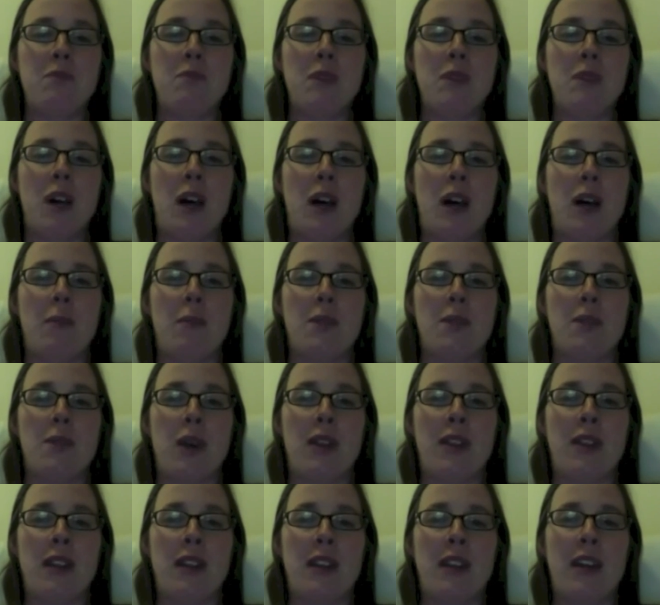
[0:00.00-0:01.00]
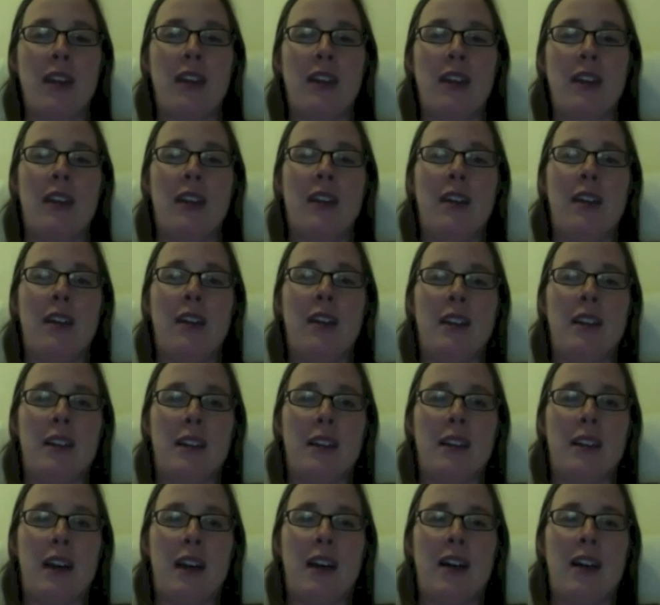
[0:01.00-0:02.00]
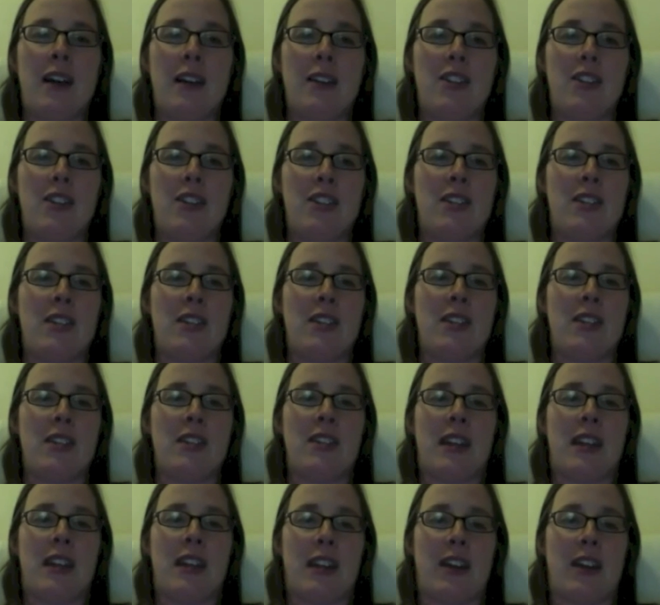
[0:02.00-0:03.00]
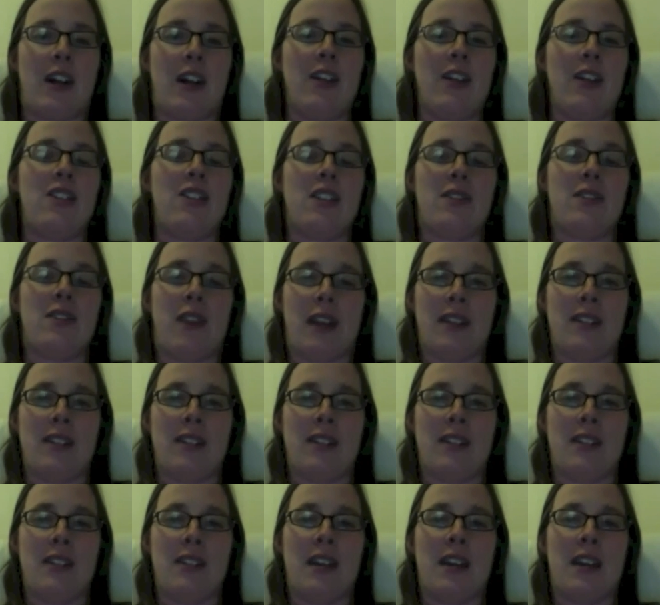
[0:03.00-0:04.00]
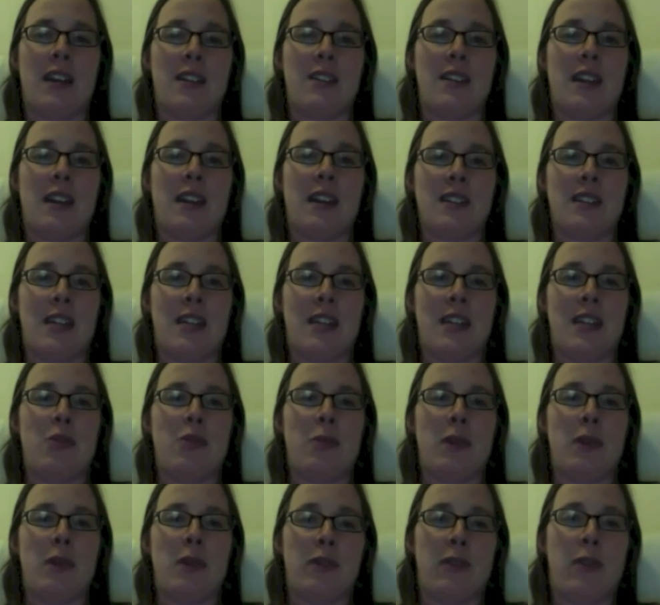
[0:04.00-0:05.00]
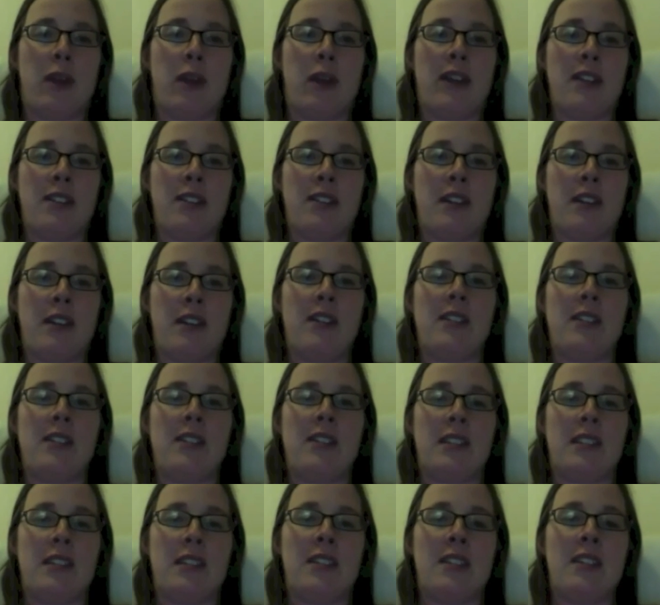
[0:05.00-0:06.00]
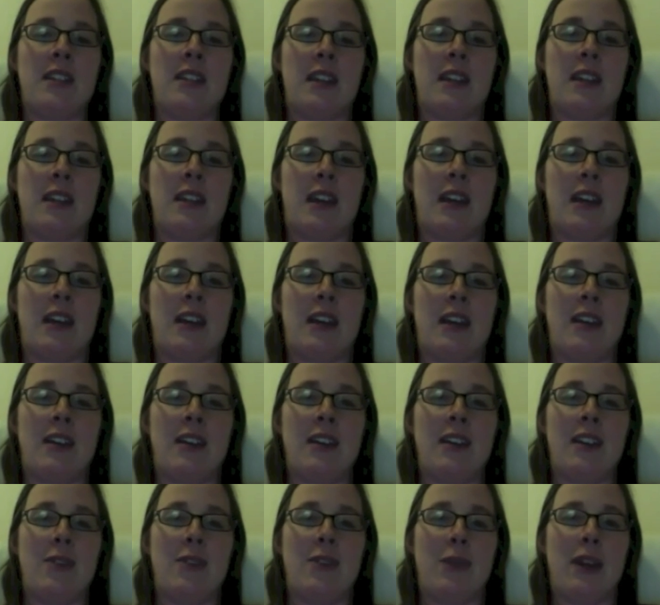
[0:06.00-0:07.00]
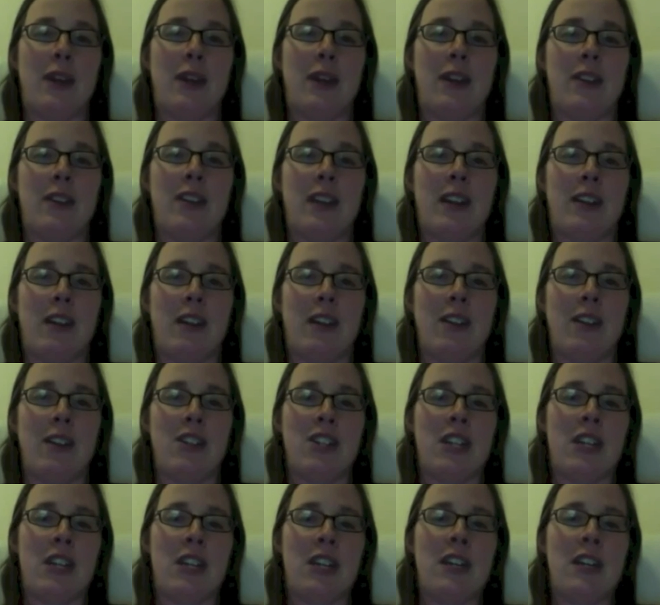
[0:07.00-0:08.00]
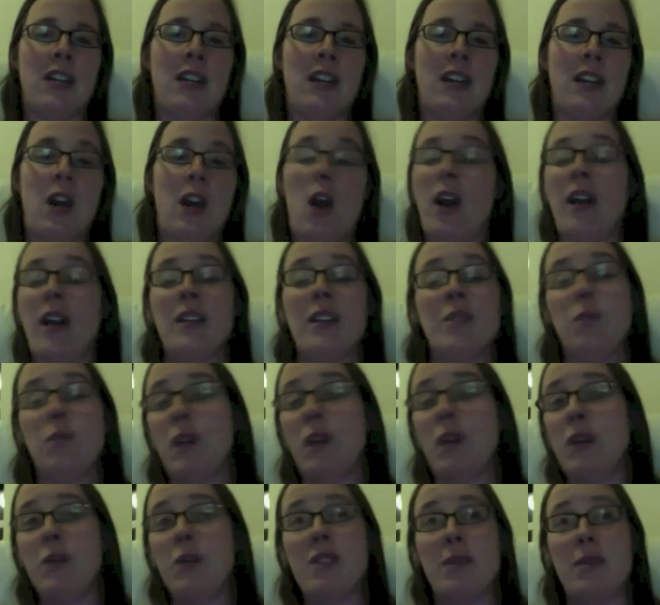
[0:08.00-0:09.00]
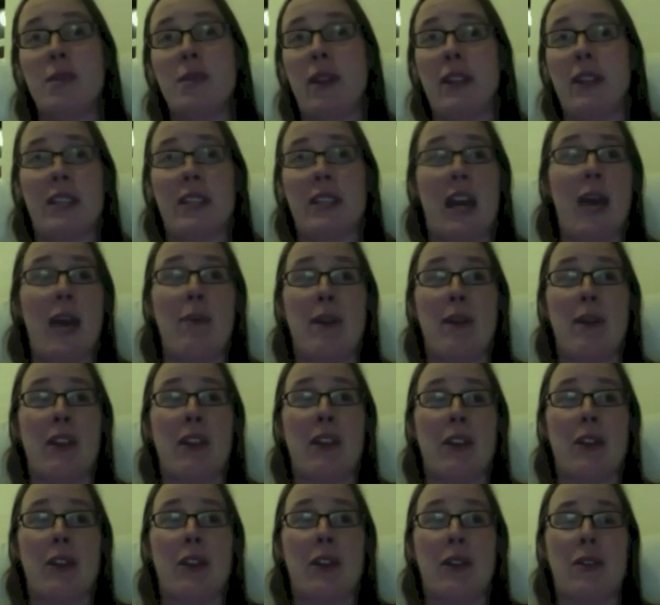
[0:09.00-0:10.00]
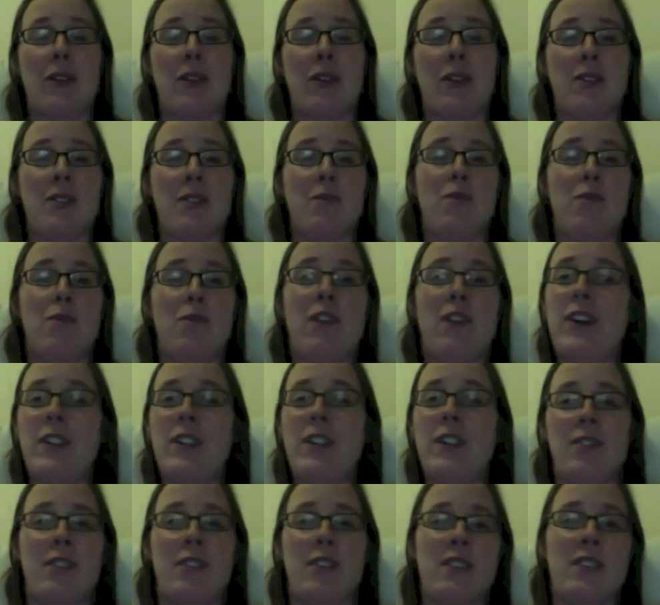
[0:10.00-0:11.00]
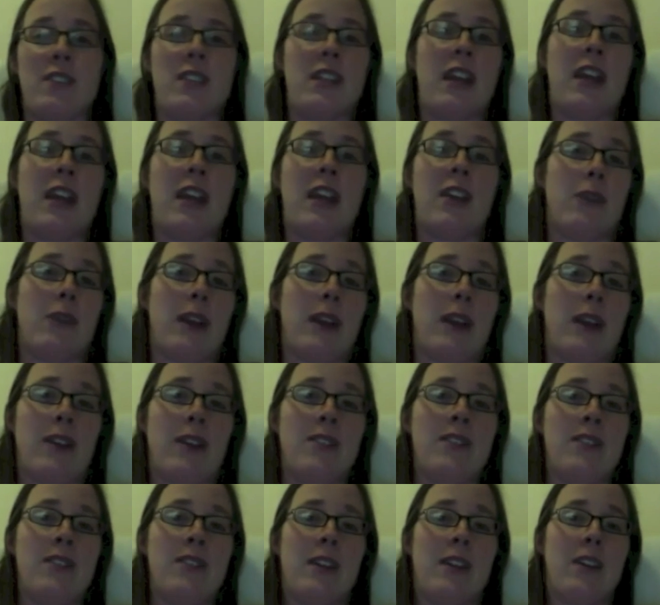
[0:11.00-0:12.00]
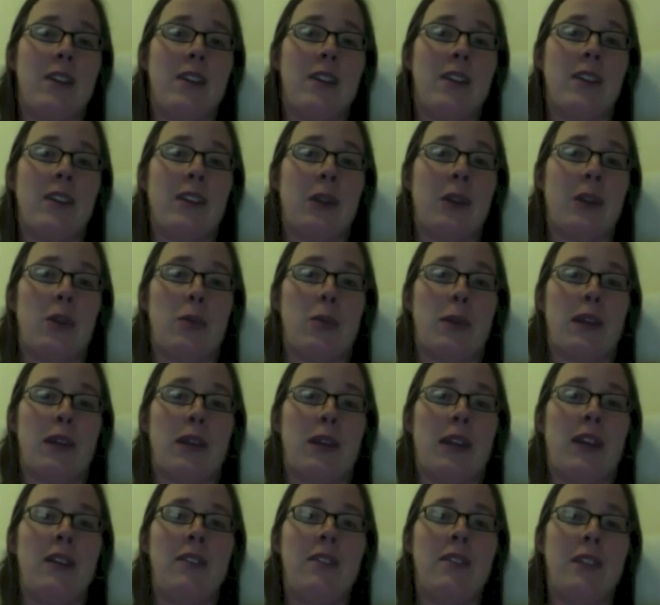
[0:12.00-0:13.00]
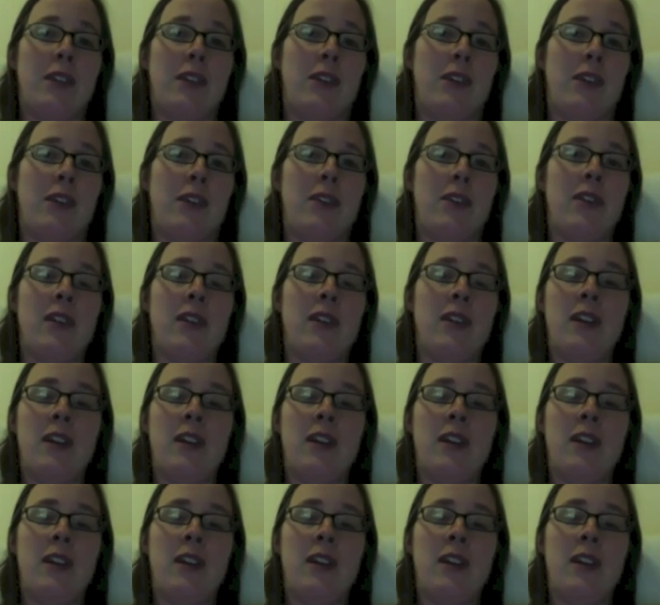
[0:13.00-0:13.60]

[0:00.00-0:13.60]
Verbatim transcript: Um, so I think just the, the technology advances has has led to a bit of a renaissance in in uh, in radar technology because we use them all the time on the Earth. There's some very sophisticated radars that are currently orbiting the Earth.